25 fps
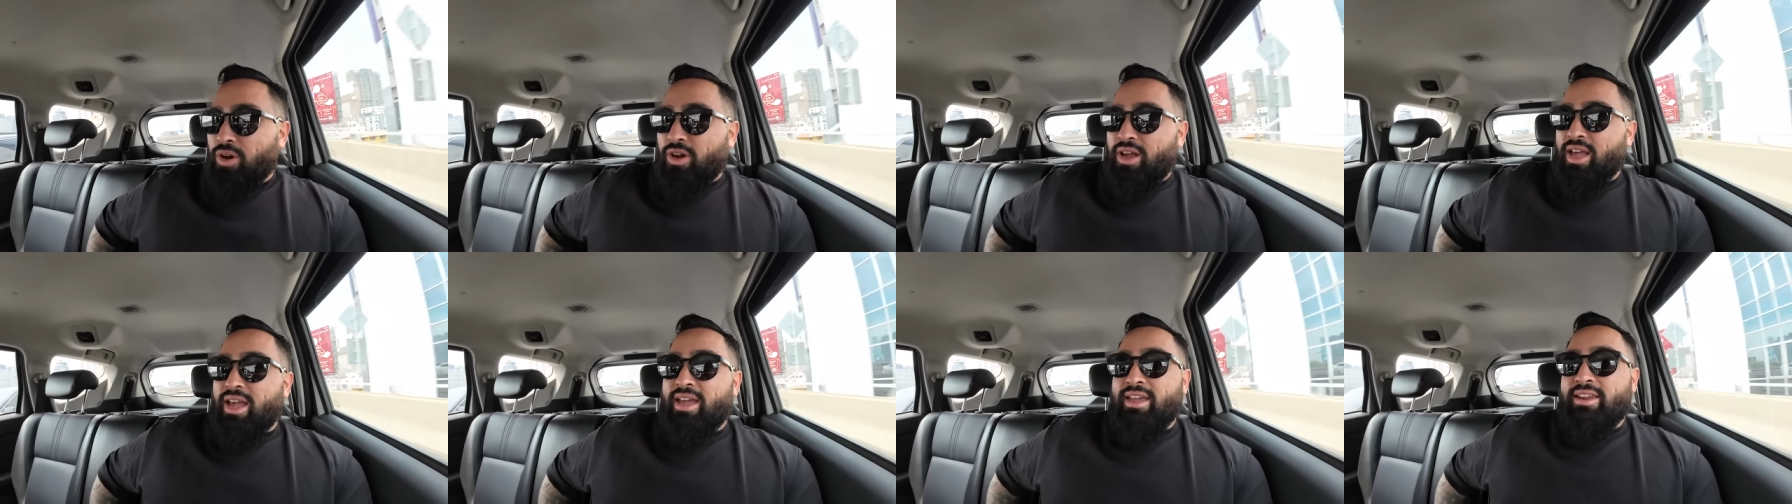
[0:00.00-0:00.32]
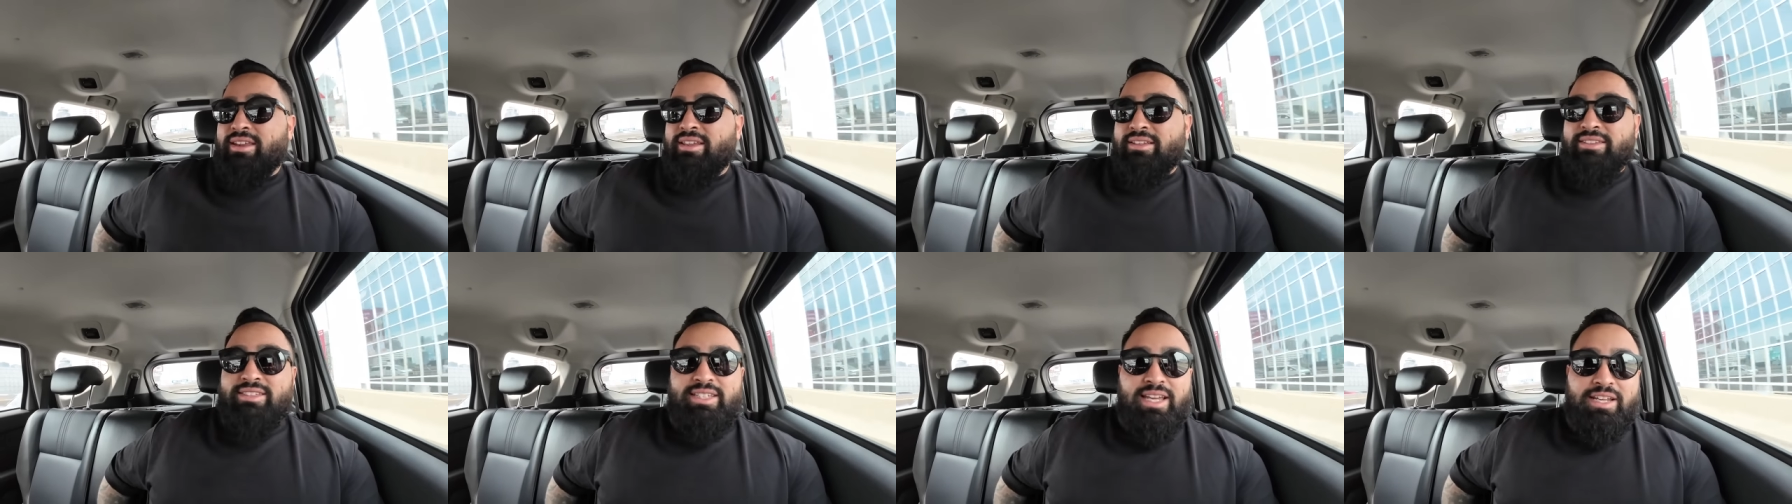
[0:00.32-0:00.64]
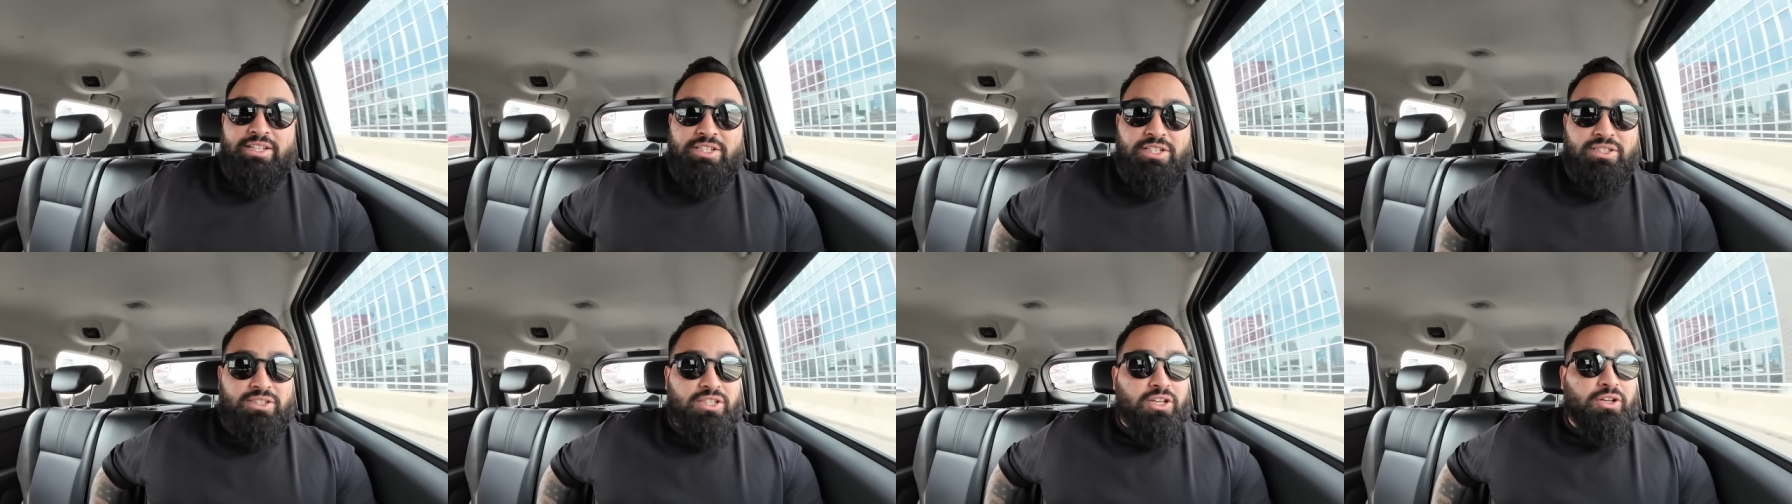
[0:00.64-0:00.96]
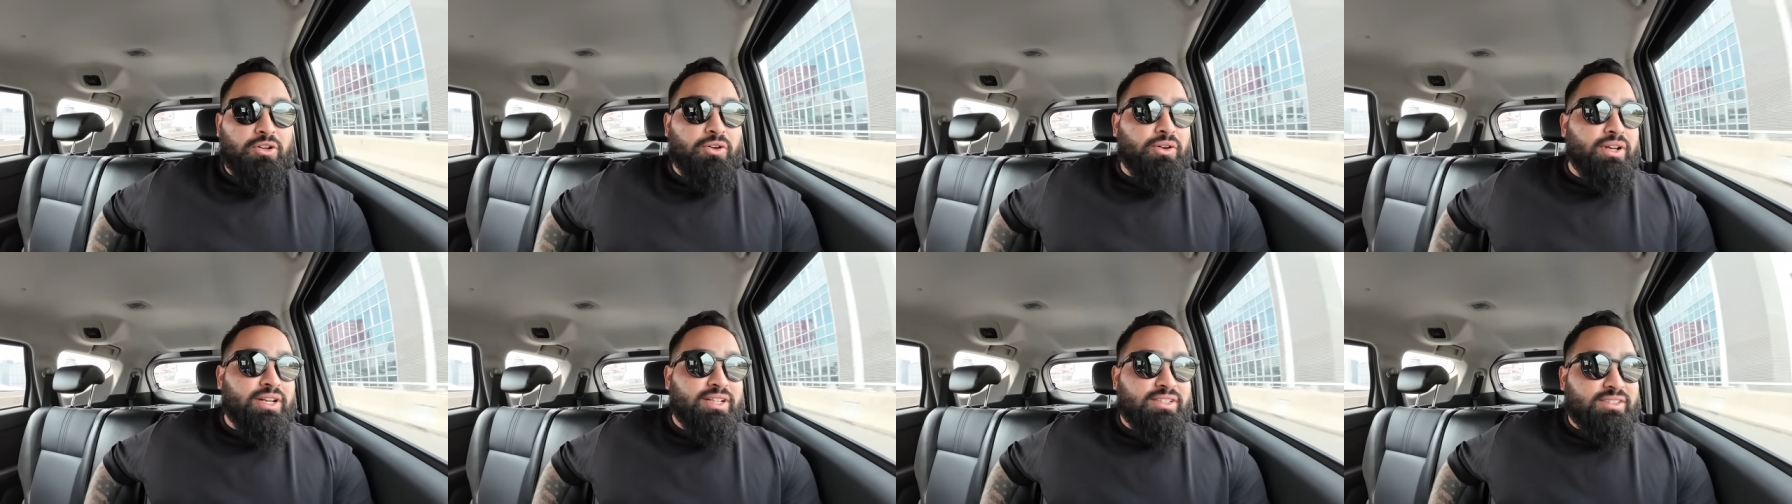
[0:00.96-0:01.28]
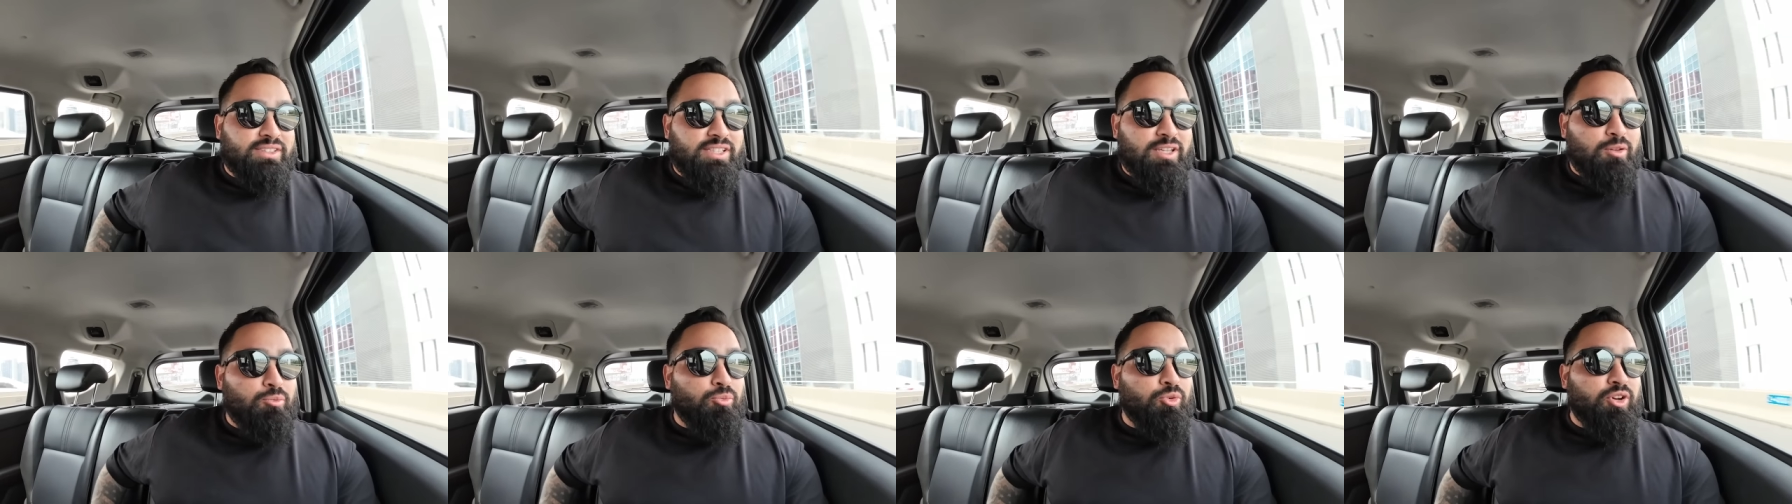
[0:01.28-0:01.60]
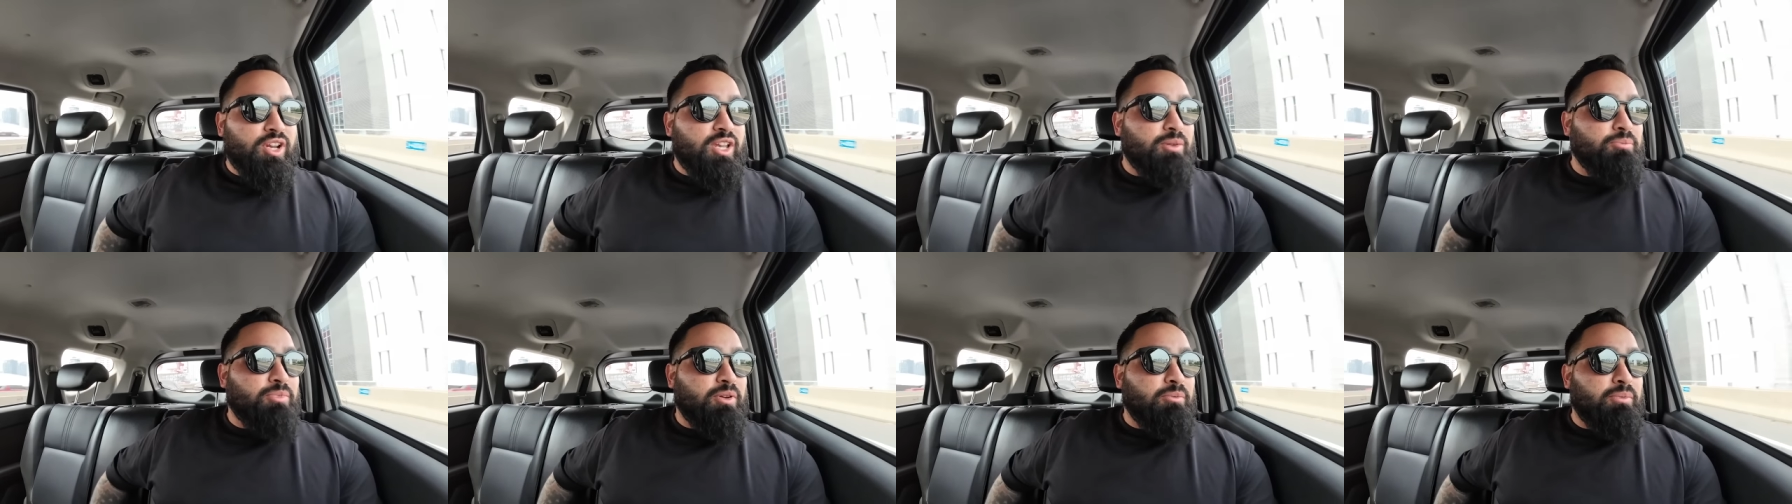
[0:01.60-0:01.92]
had intentions on going to Siem
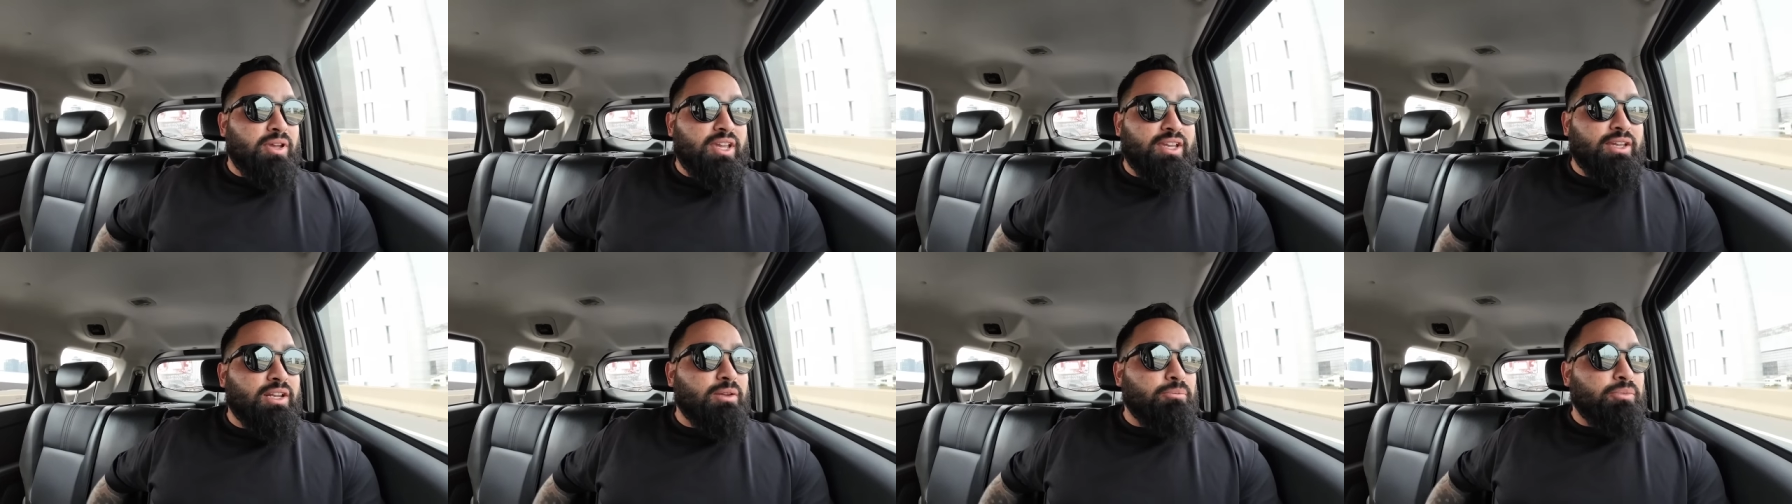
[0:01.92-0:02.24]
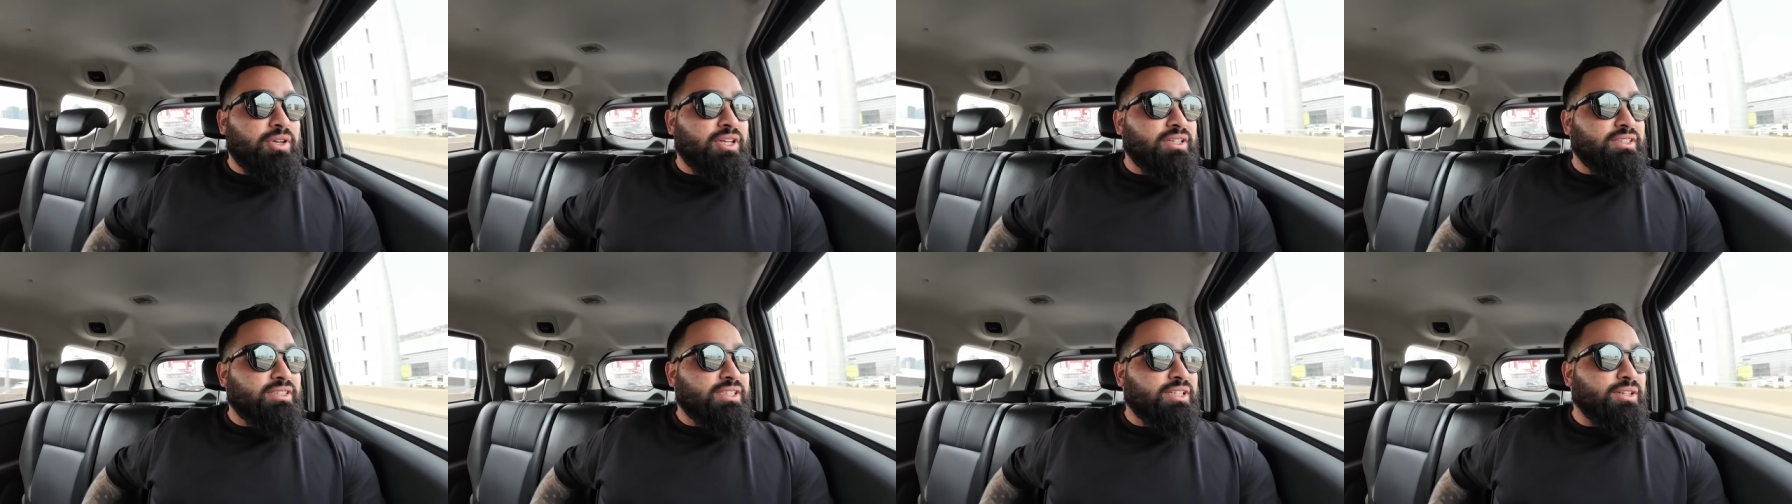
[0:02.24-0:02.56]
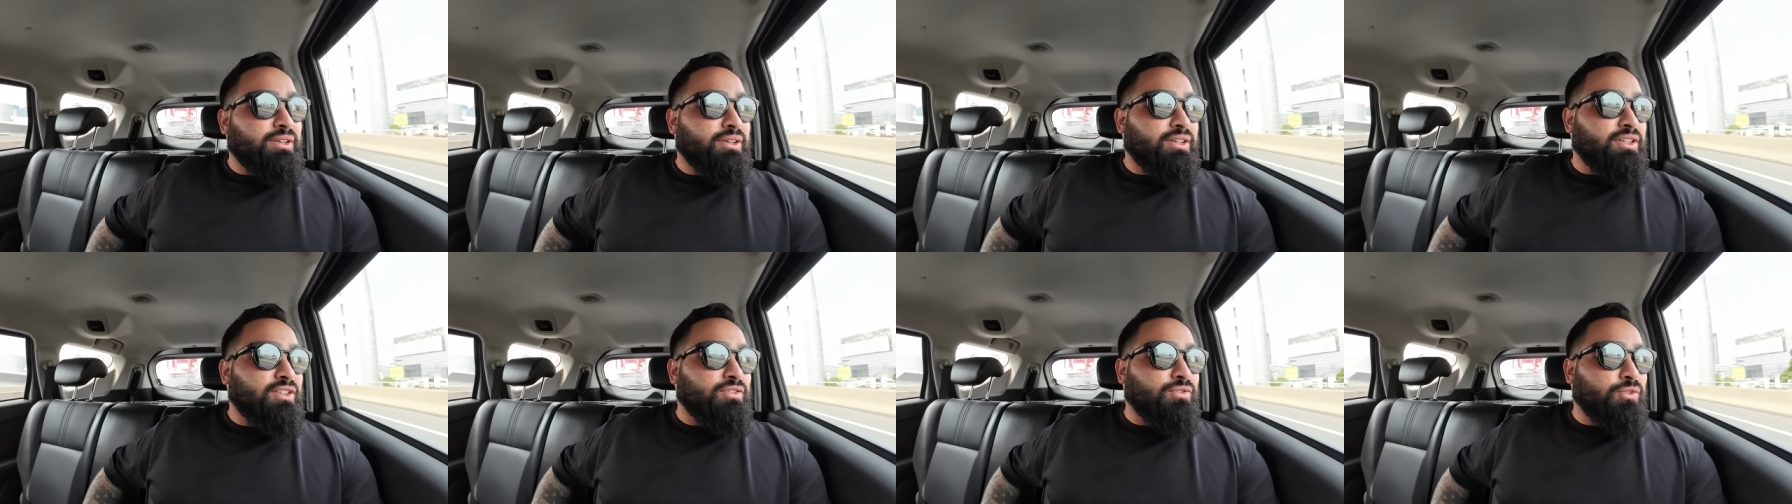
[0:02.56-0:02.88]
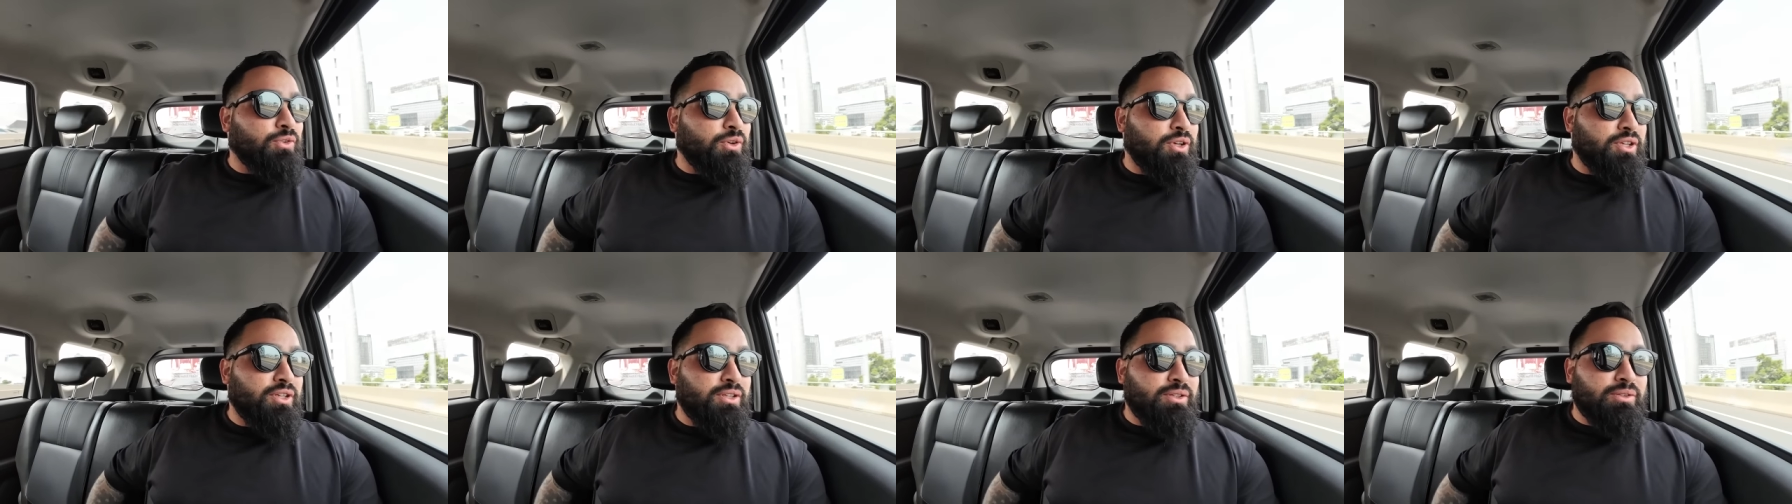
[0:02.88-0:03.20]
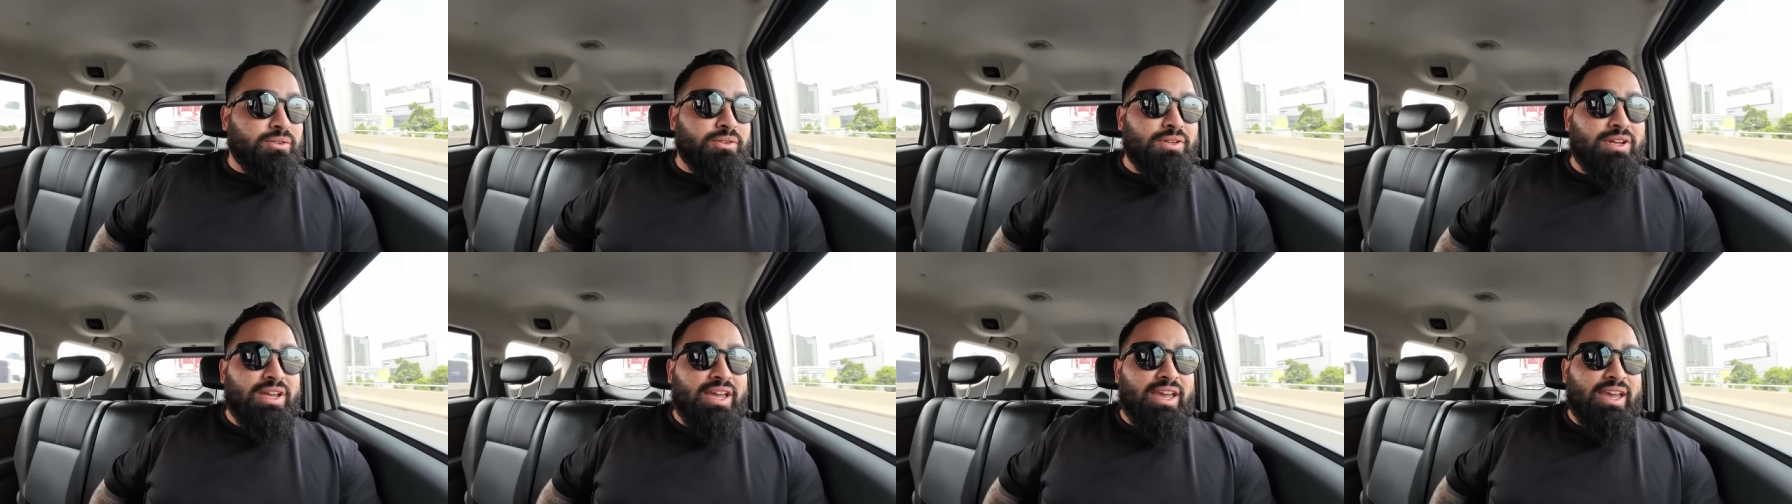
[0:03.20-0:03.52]
Reap and making a big series for you.